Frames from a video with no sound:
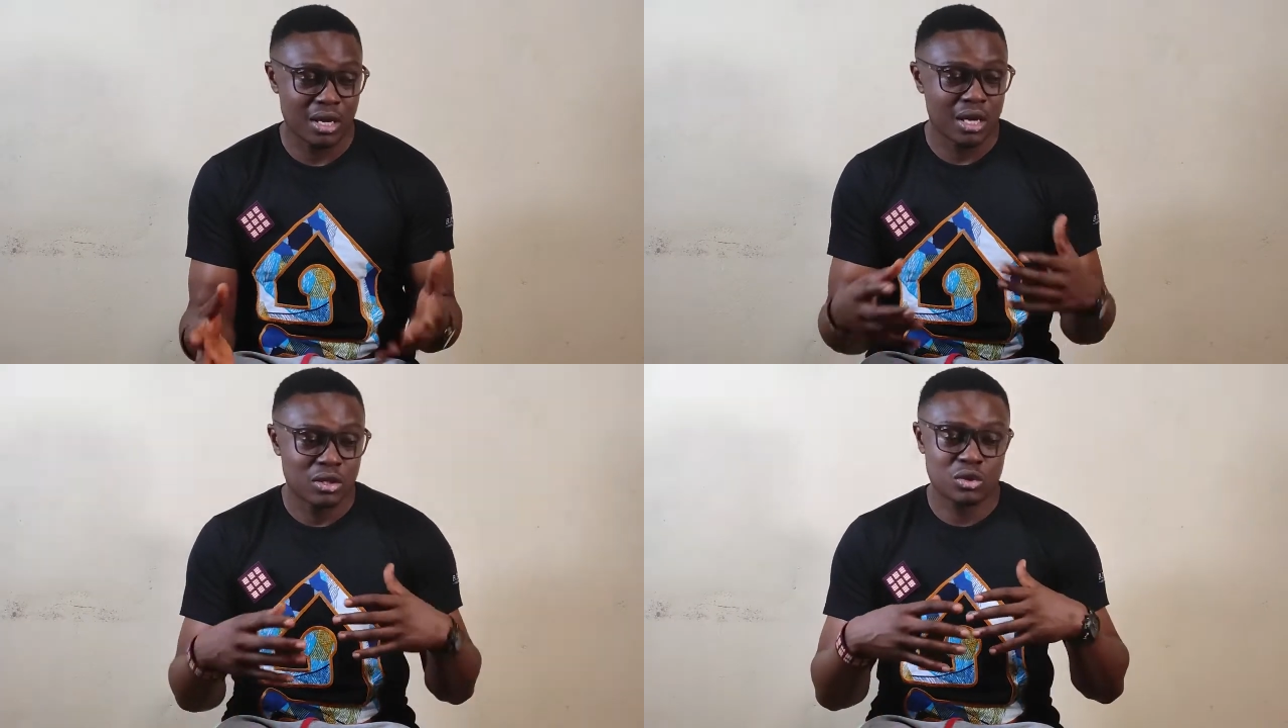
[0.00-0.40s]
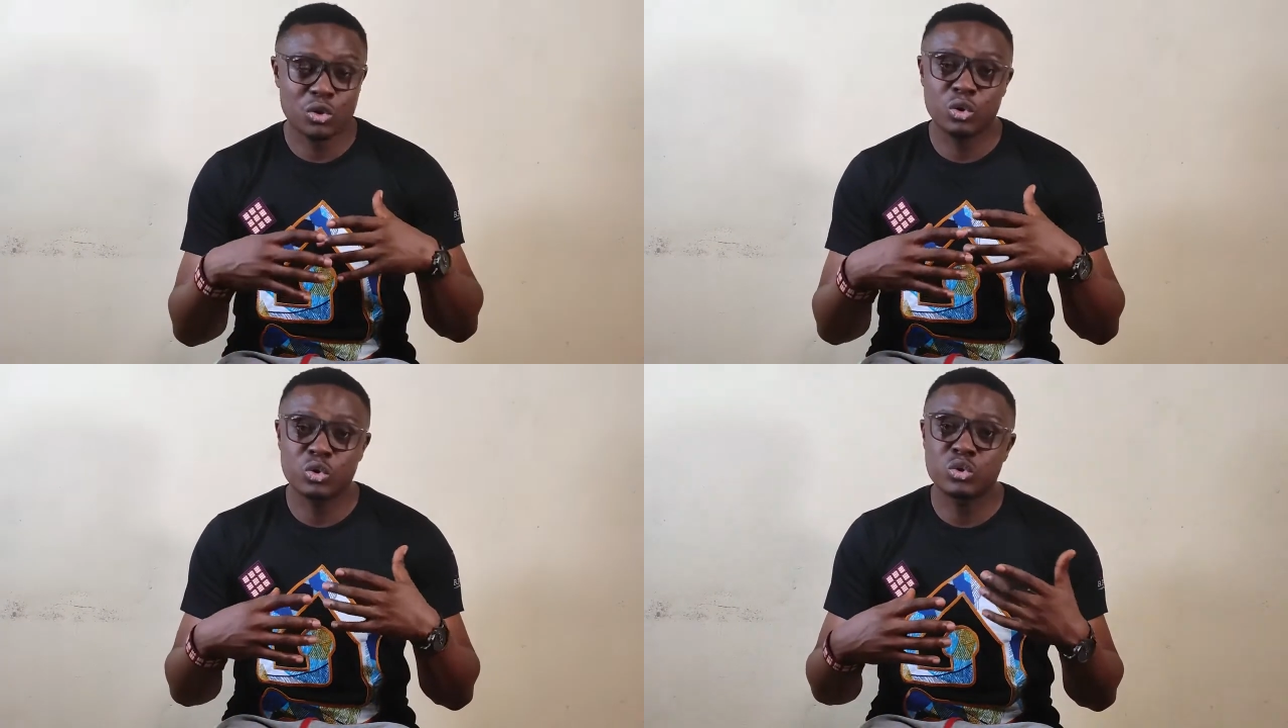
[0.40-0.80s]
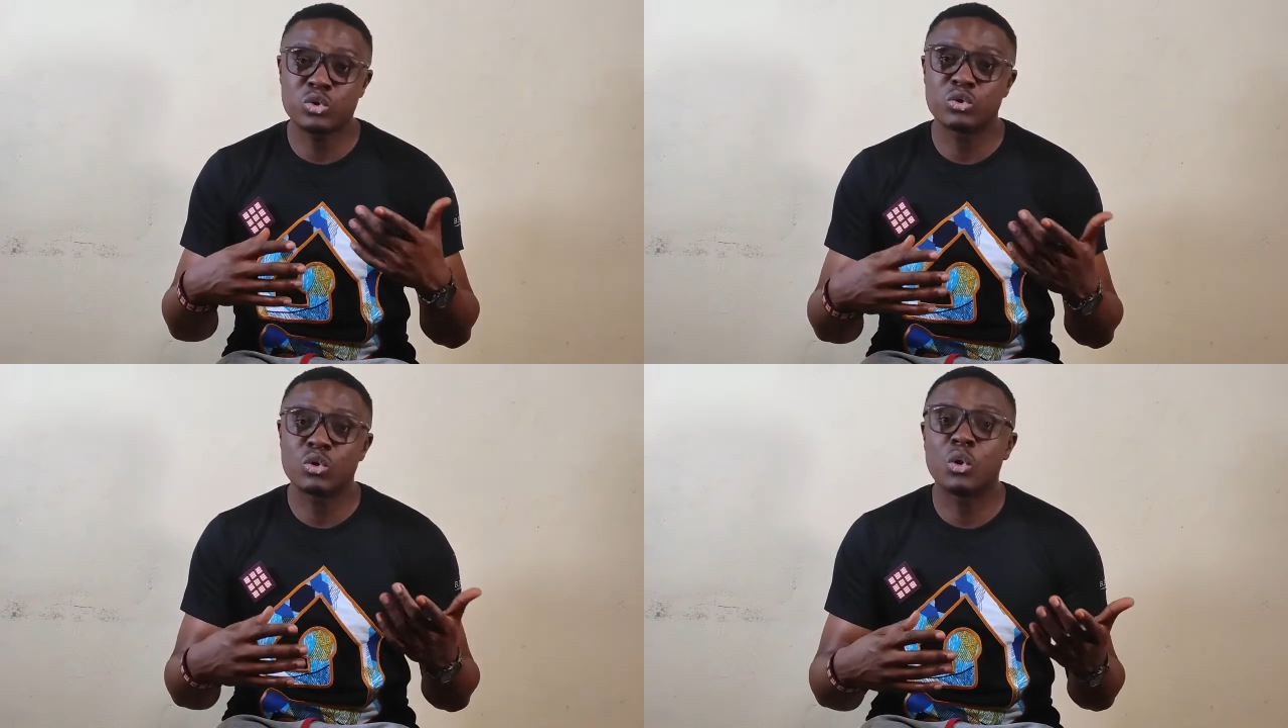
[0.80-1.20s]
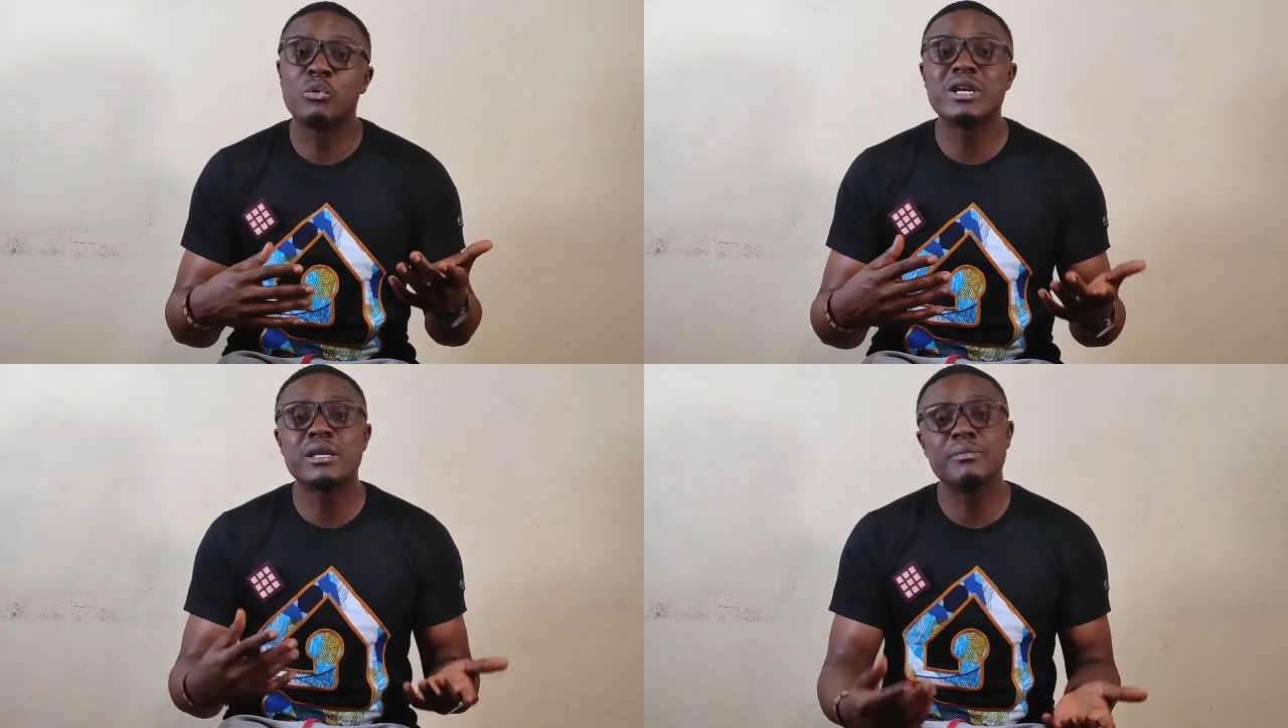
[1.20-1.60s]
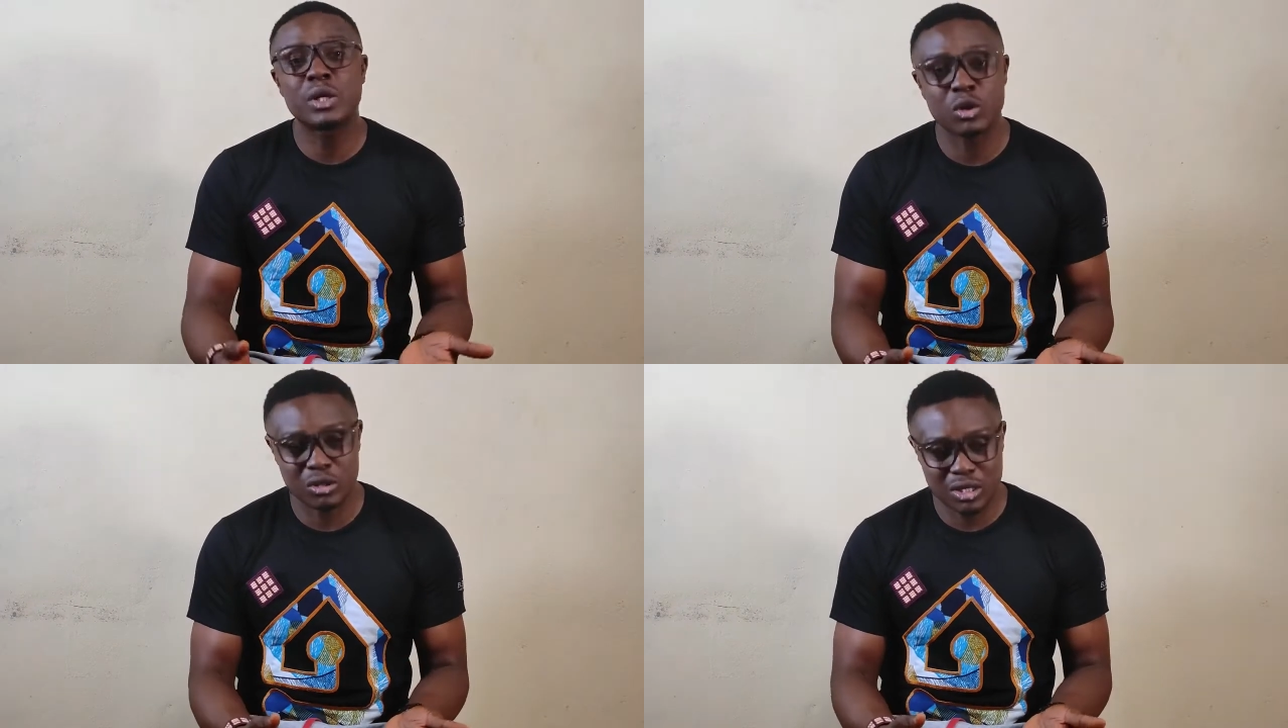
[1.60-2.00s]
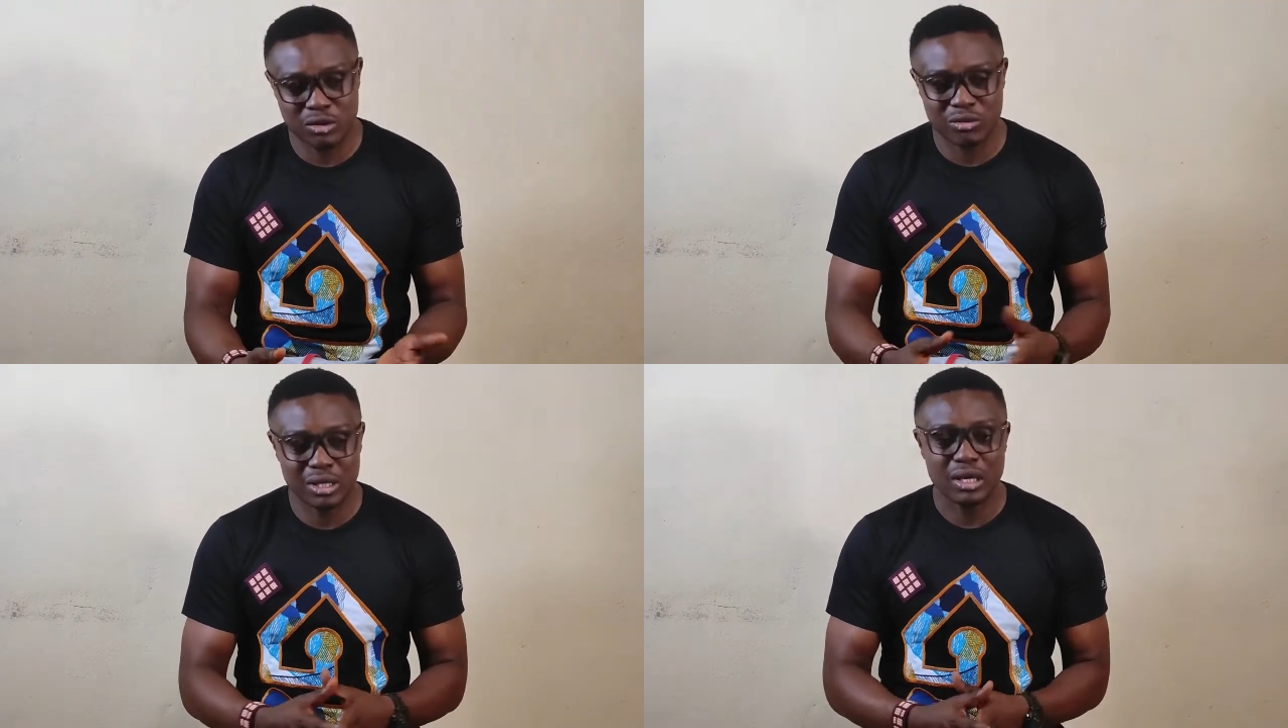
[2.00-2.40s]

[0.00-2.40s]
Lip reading: So you should already be considering